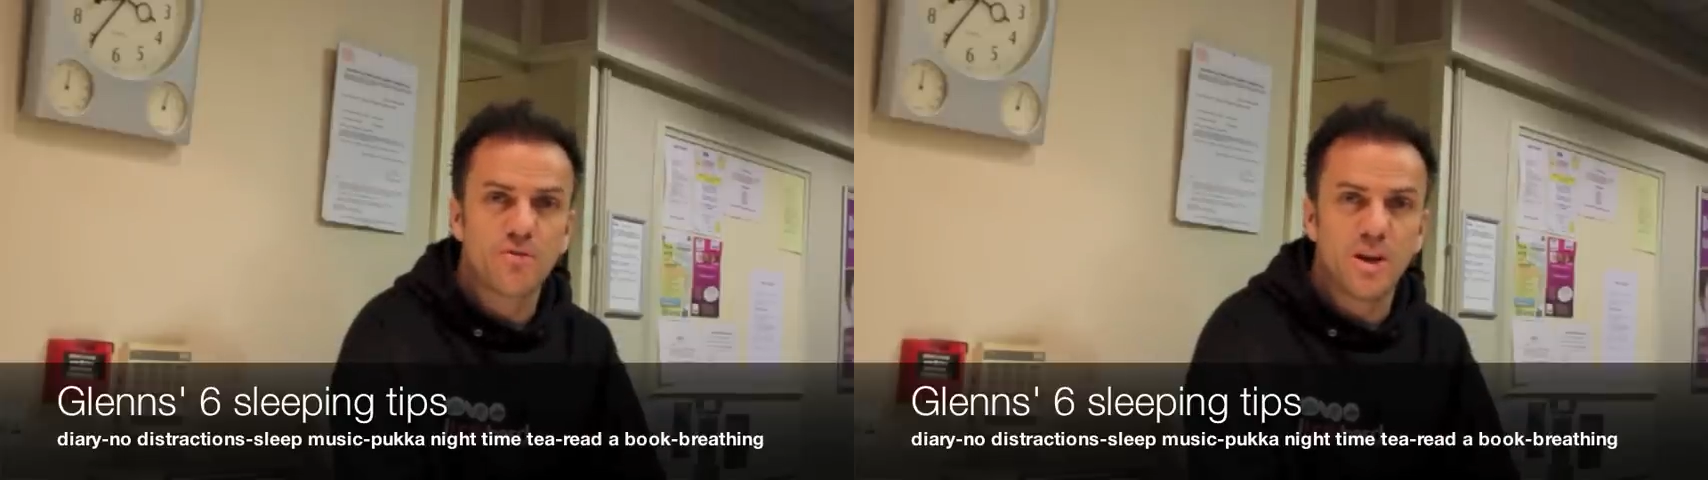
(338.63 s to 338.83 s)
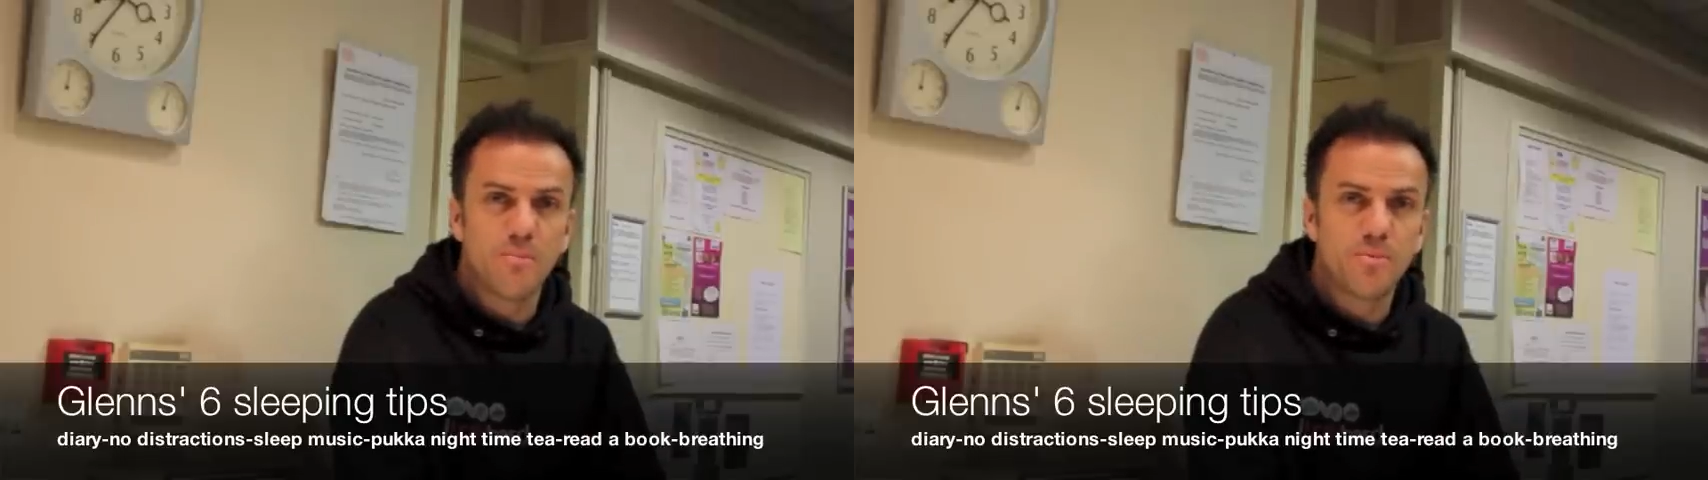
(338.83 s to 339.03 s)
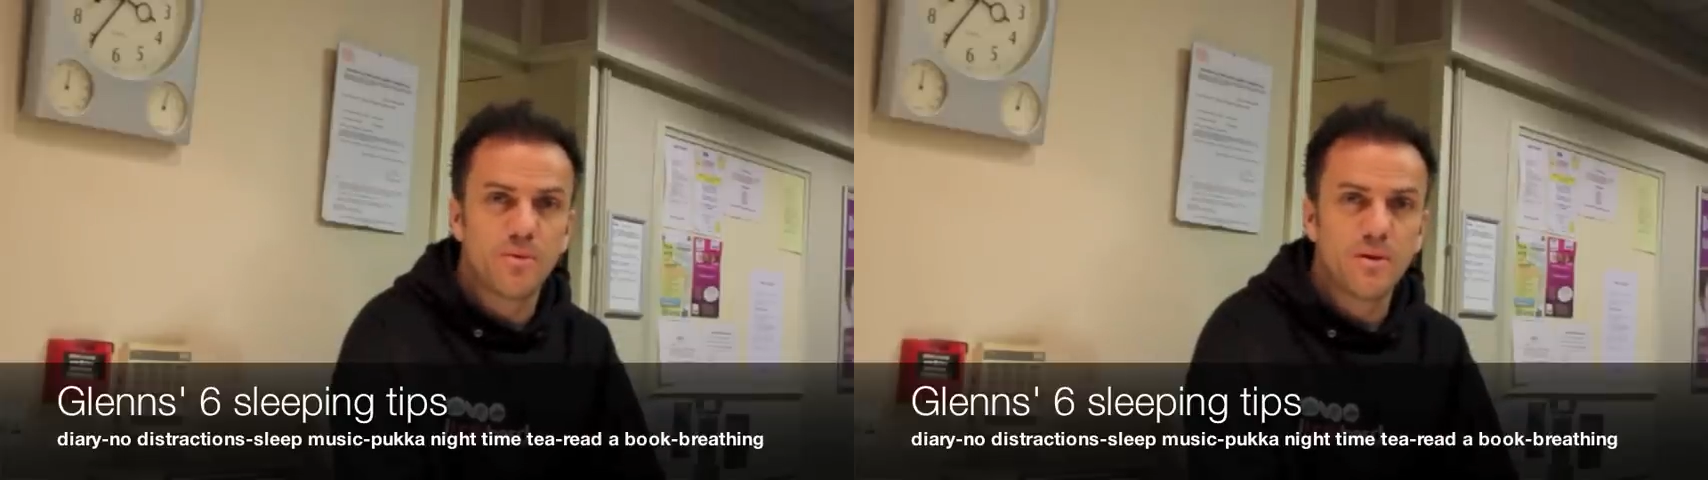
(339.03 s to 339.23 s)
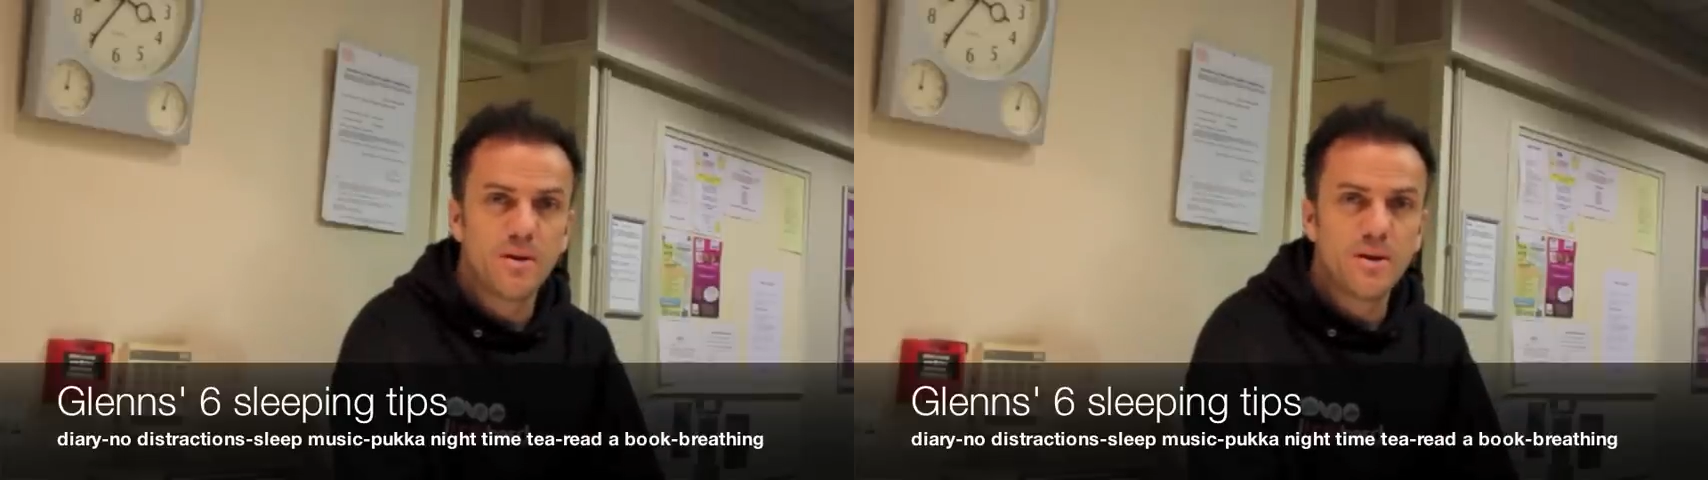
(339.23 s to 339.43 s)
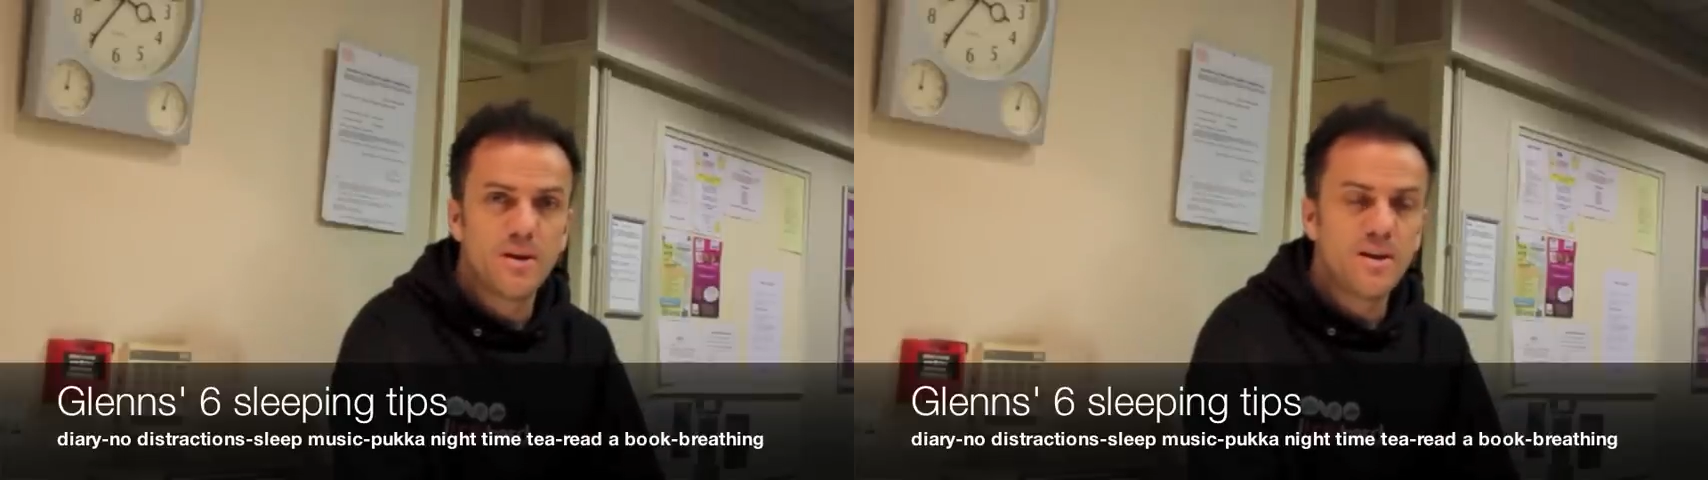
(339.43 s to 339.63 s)
sleep,
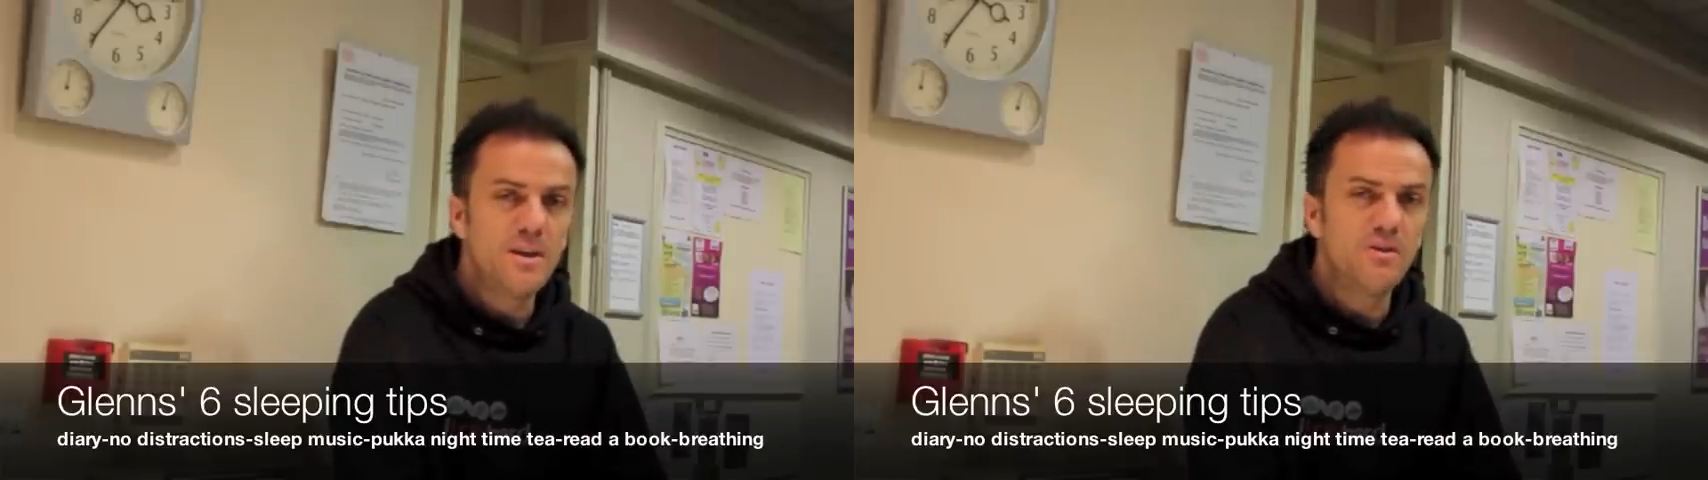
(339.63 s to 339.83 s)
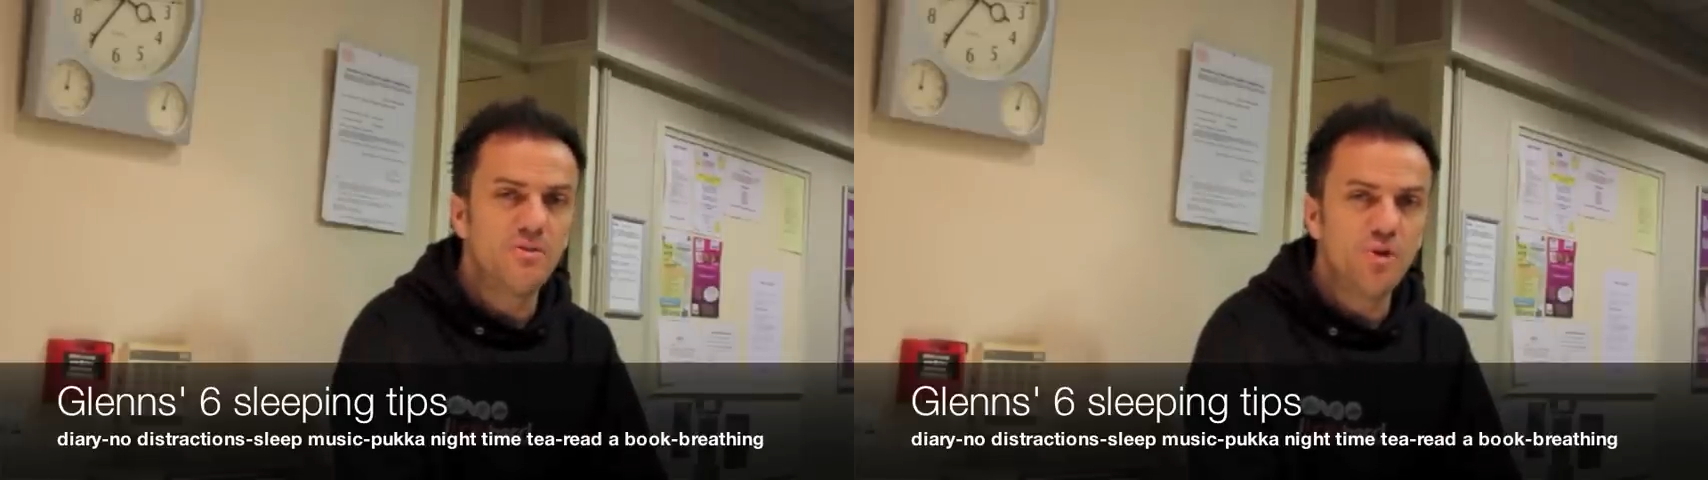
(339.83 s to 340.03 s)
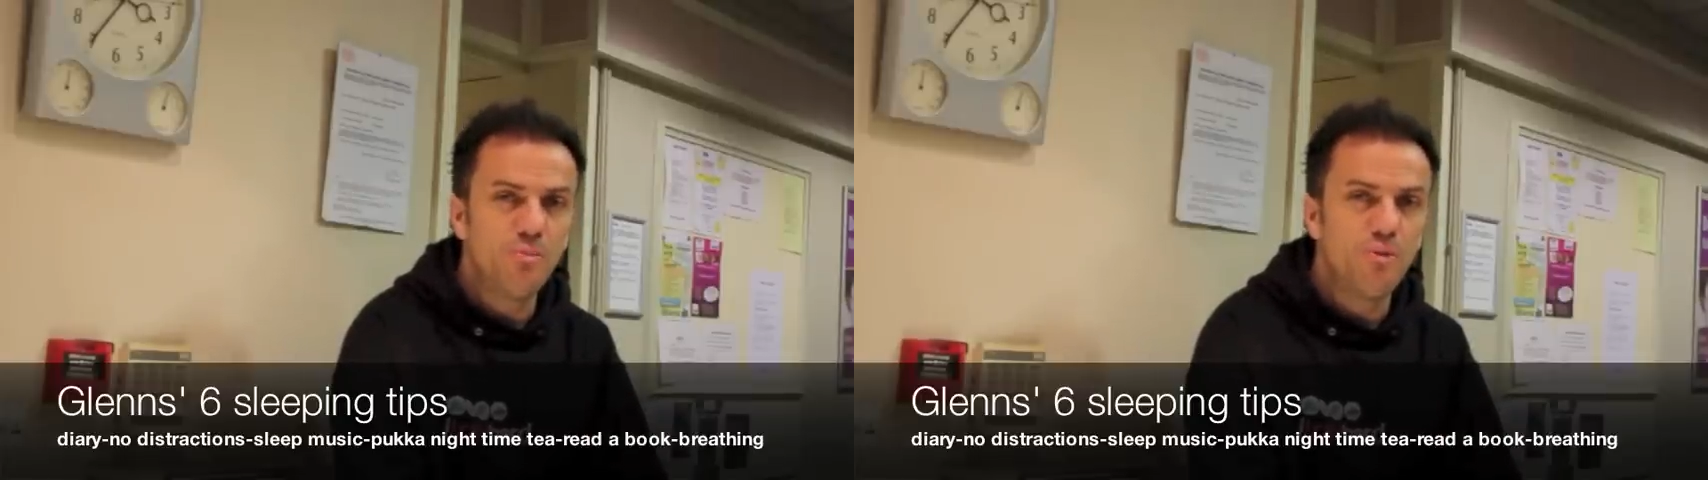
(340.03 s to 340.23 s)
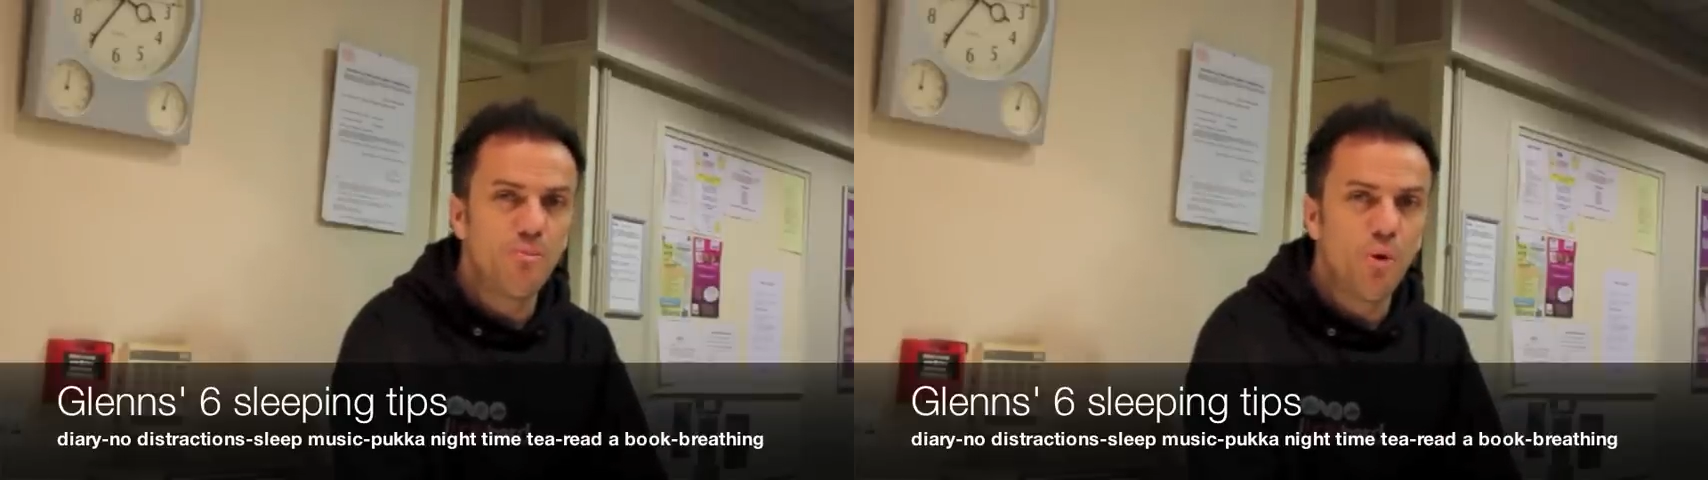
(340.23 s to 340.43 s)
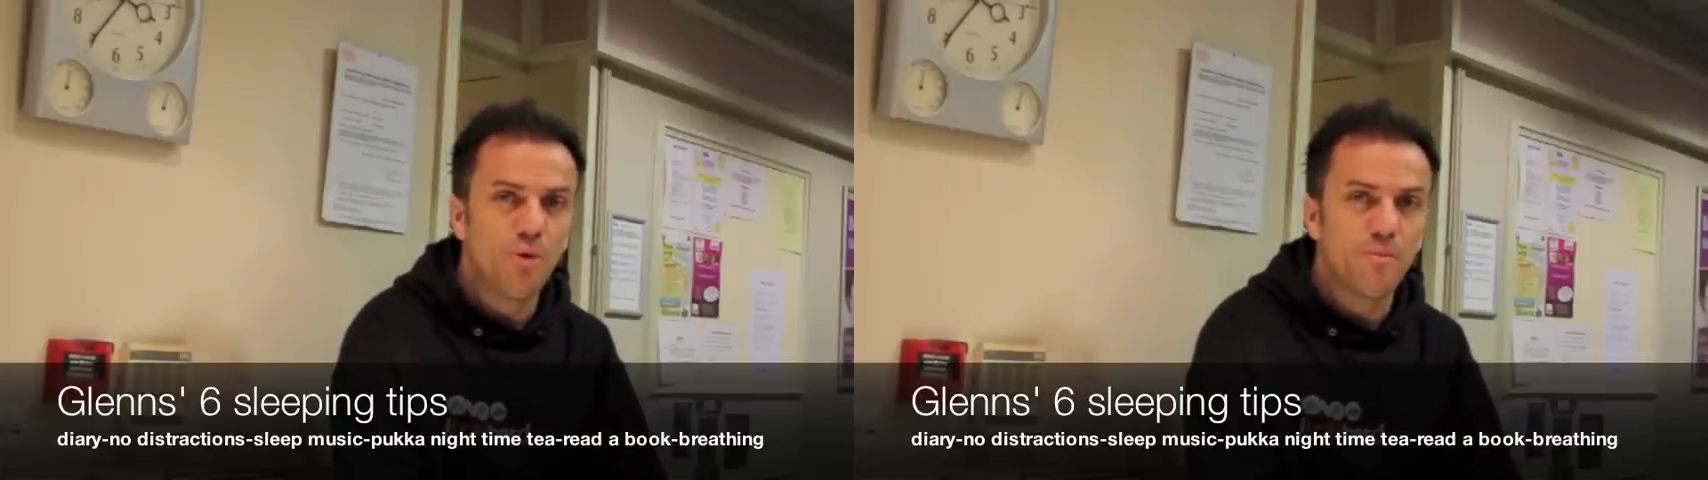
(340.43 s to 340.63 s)
is super
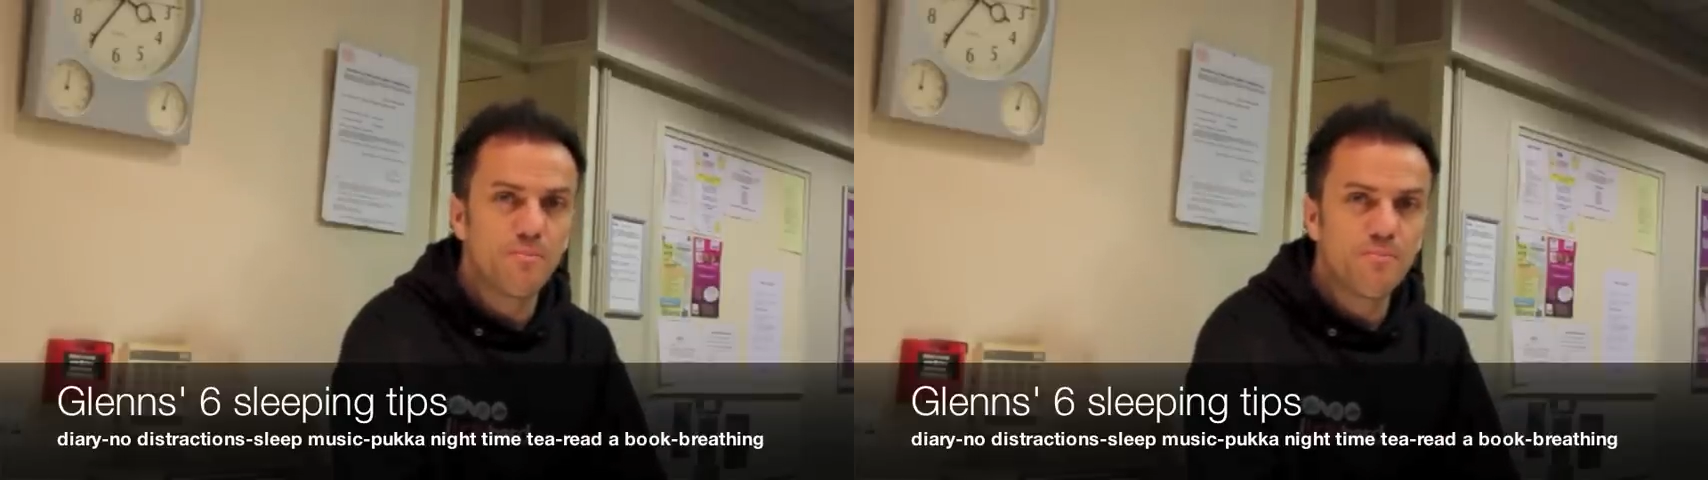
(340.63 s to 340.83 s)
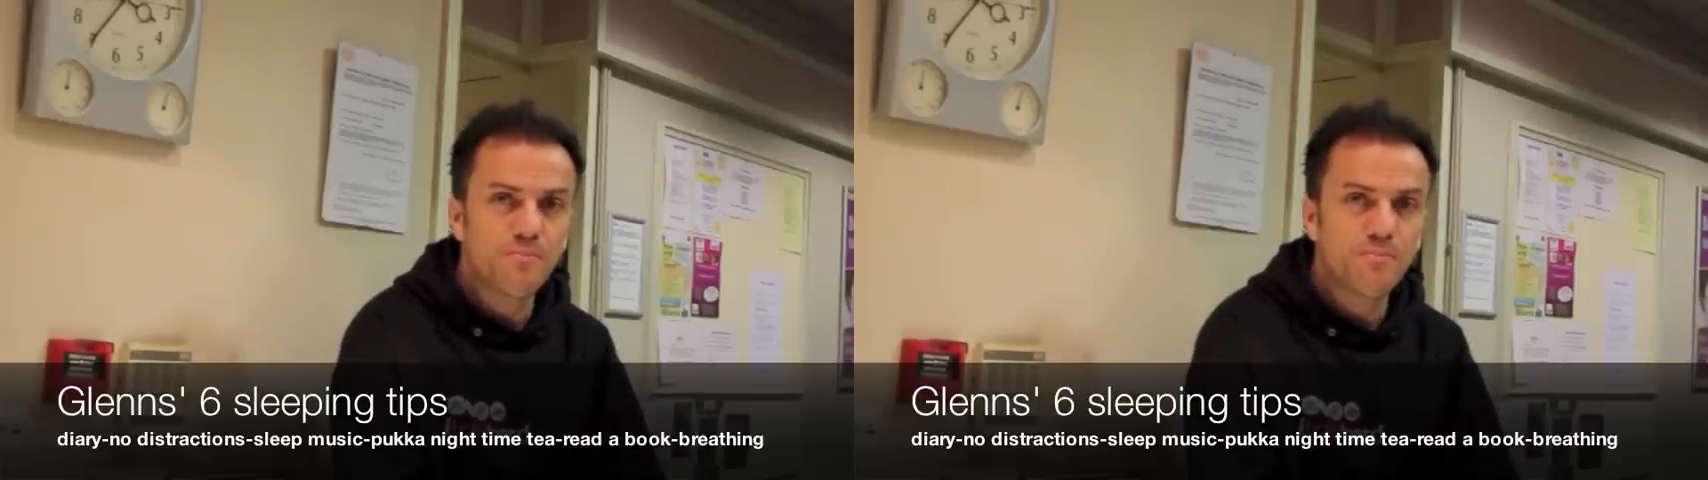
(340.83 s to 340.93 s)
important.